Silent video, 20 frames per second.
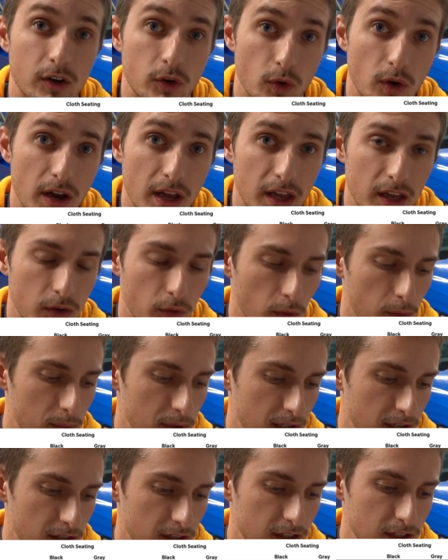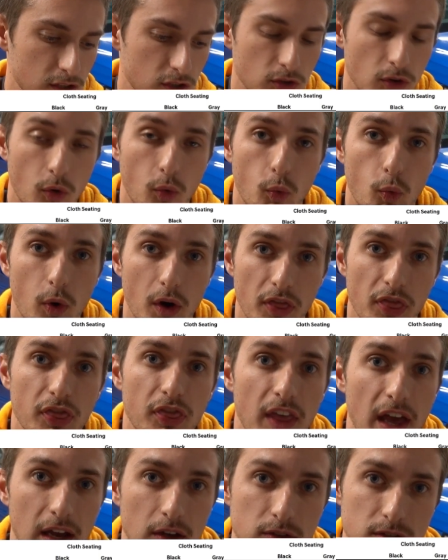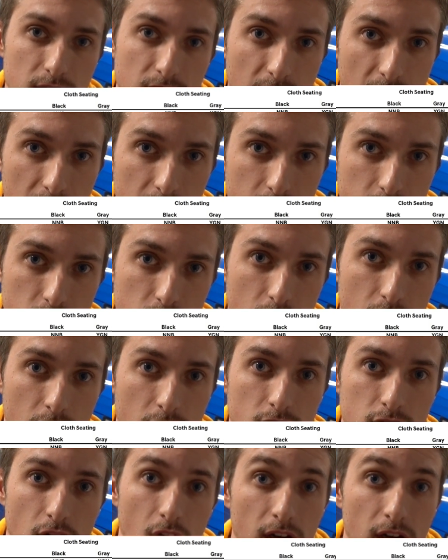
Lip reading: gray will be an additional $1,000 charge